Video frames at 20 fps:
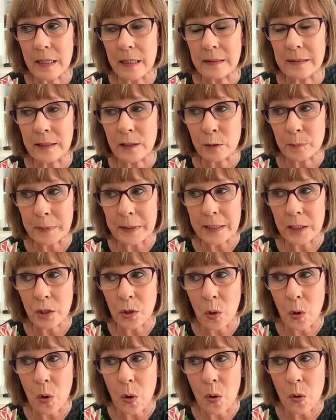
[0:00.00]
a little bit of
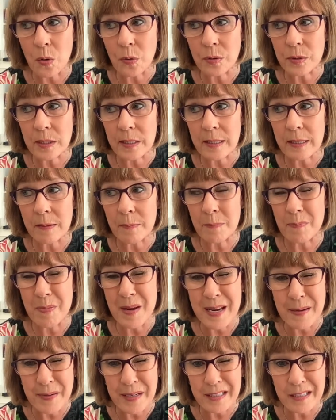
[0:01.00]
gold,
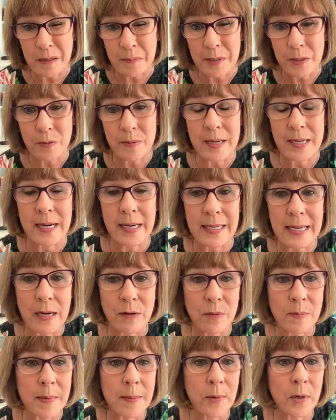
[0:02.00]
maybe a little bit of red. I
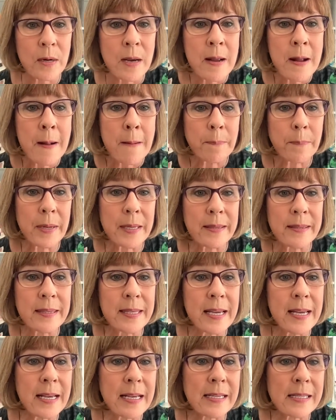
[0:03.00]
can't remember. But
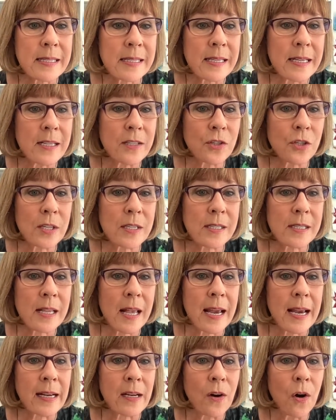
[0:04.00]
this is just
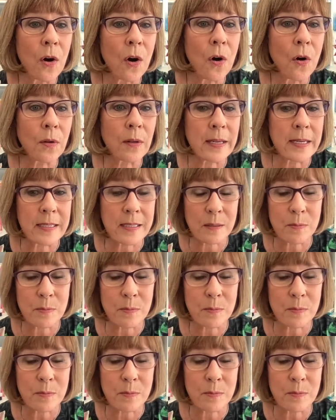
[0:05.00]
like, holy